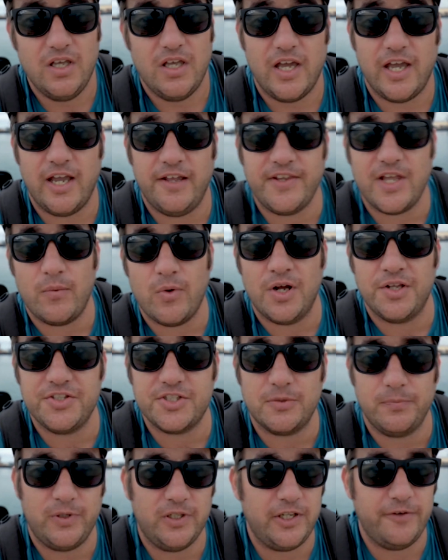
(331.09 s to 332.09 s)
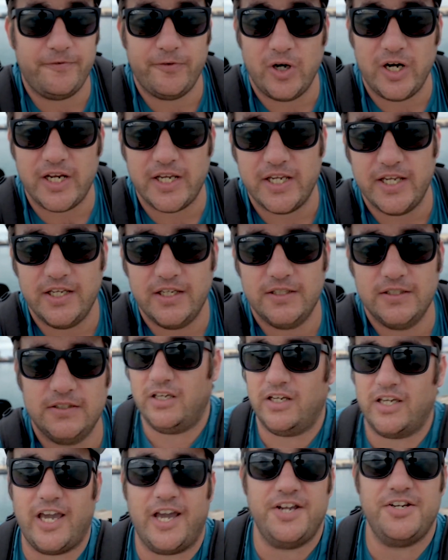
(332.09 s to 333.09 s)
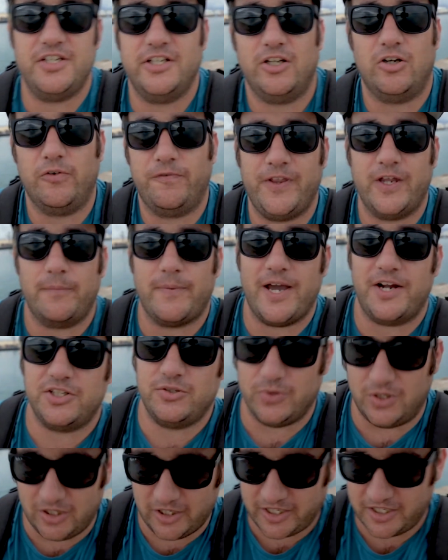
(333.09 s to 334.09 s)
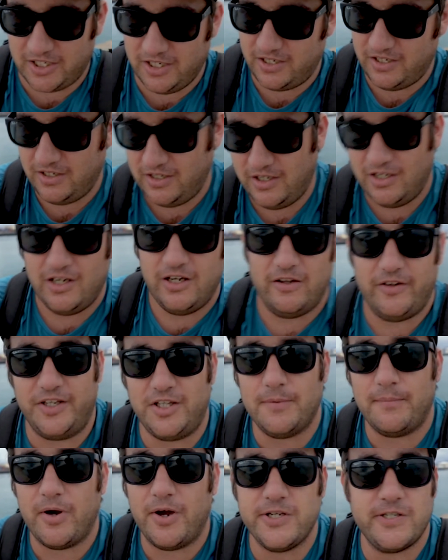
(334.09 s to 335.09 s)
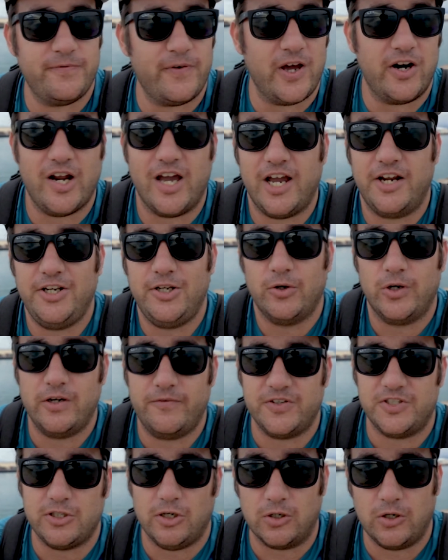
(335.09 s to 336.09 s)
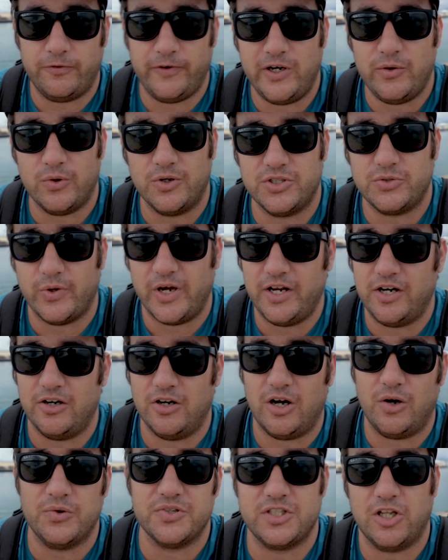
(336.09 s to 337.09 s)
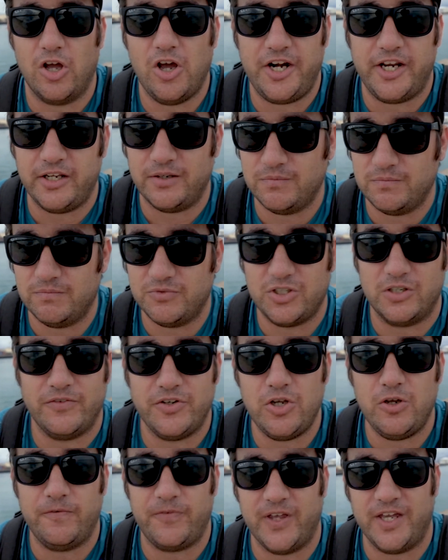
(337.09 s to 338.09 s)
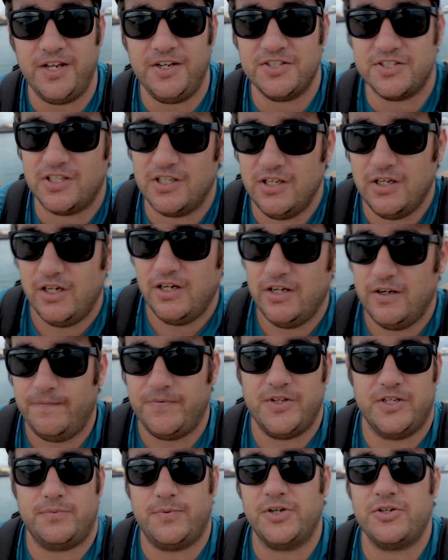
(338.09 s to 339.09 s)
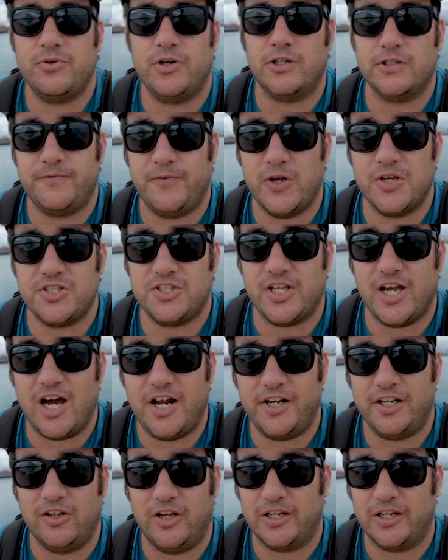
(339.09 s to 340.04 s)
And that one's completely free. Occasionally I'll think back to it, like, I think the most fun I had doing photography was when I was learning sort of new things, especially when I was first starting.